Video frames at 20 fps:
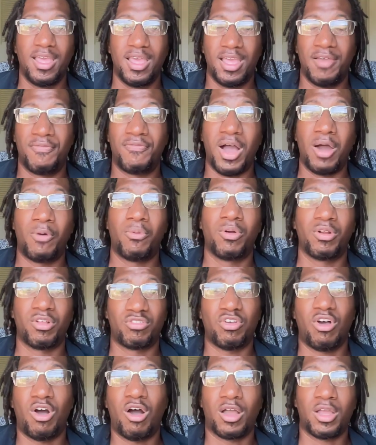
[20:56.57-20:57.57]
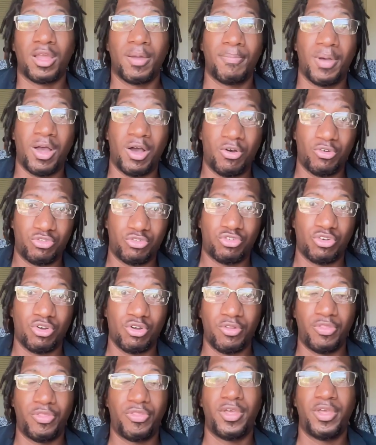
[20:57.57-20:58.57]
if I were to talk about
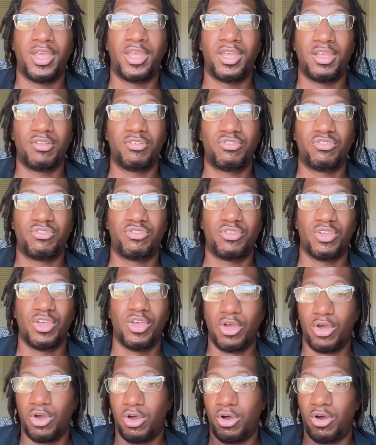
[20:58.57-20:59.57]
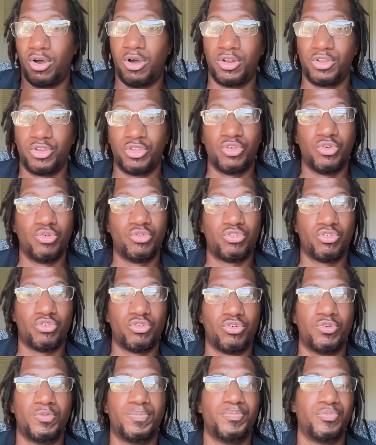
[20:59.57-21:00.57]
certain things on
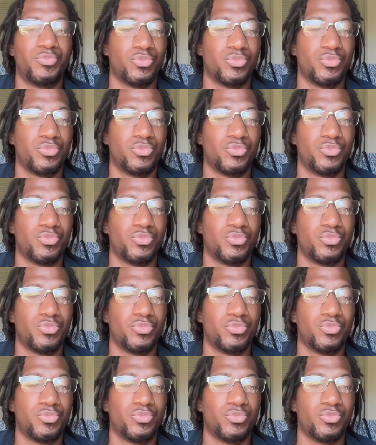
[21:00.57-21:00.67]
YouTube